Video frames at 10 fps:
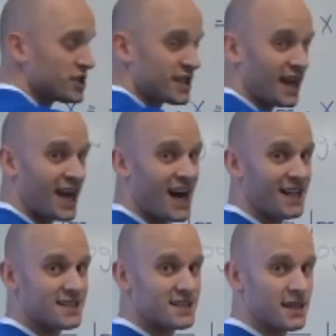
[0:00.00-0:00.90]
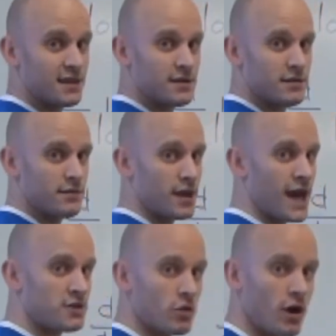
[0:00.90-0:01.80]
is a constant. The
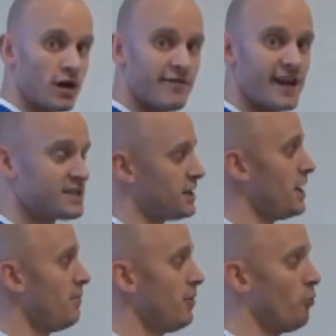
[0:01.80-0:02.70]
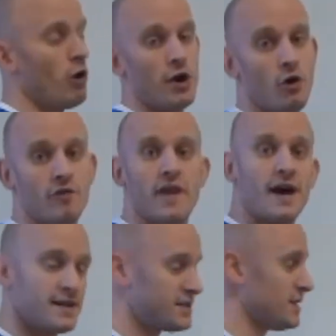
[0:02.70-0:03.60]
natural log of a is a number, 1 over
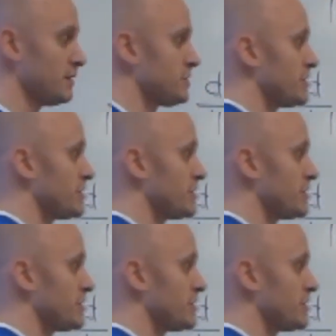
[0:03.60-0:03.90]
that is still